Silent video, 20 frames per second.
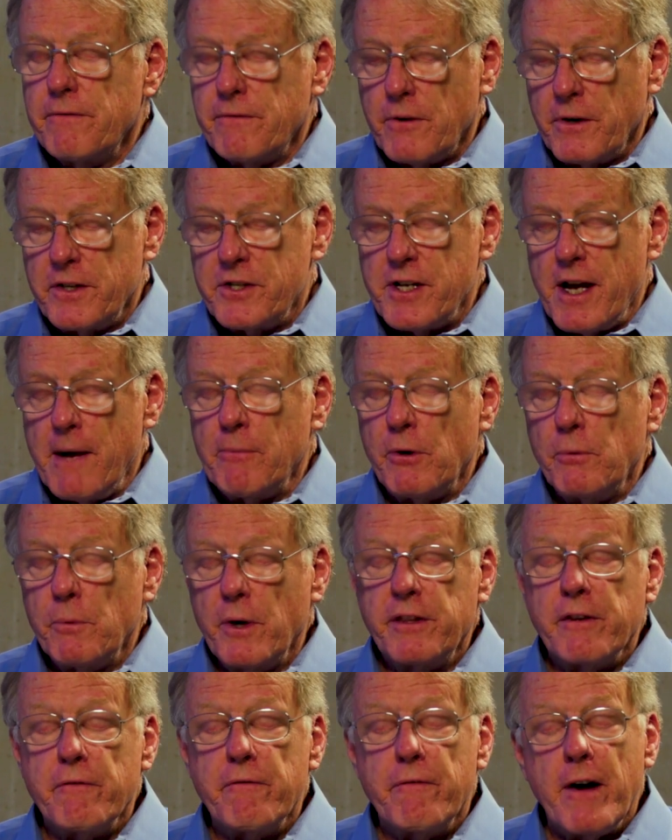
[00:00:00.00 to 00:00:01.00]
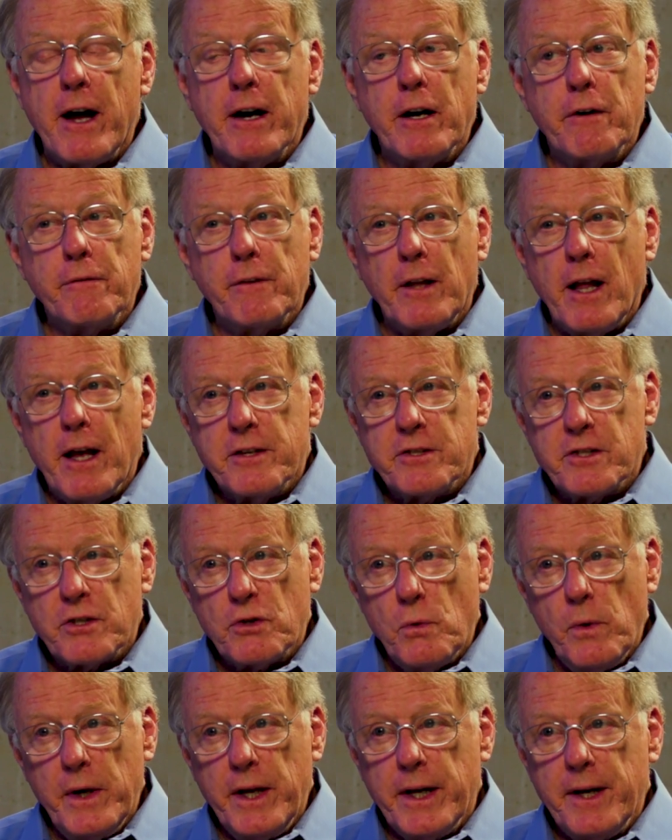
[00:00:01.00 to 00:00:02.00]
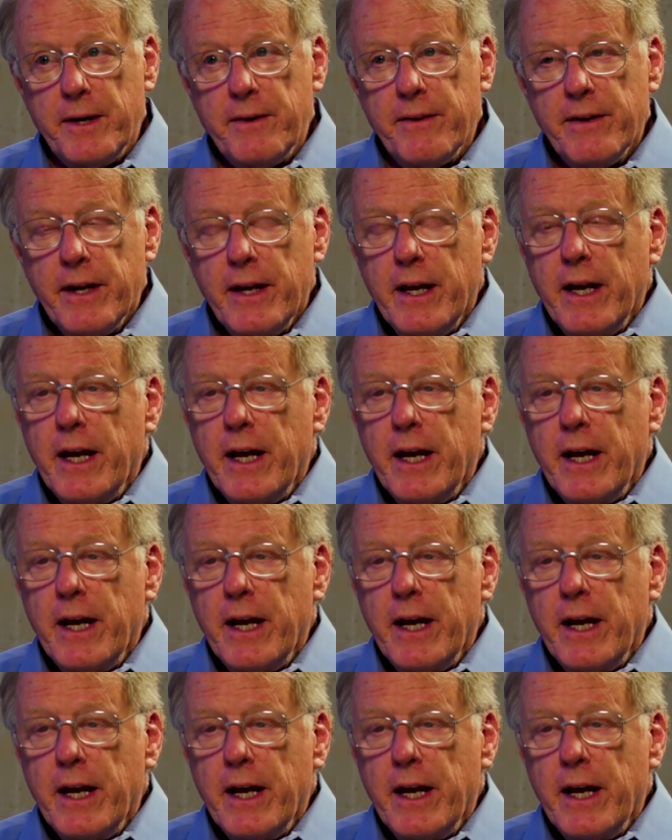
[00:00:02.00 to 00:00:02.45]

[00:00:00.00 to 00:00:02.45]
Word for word: for example, with the firefly squid